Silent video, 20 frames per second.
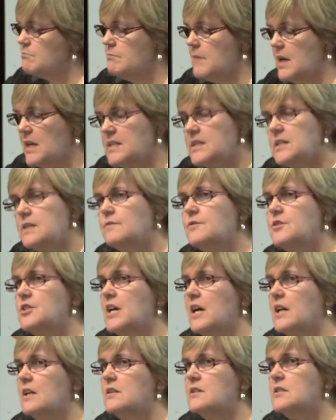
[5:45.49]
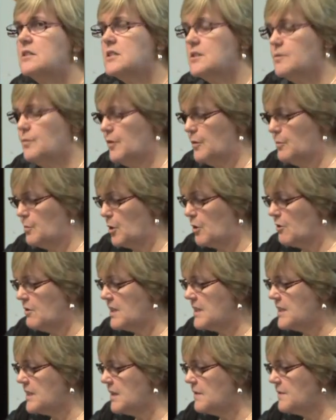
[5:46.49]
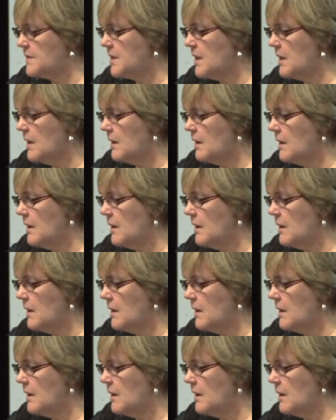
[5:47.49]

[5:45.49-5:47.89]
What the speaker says: massive challenges for progressives,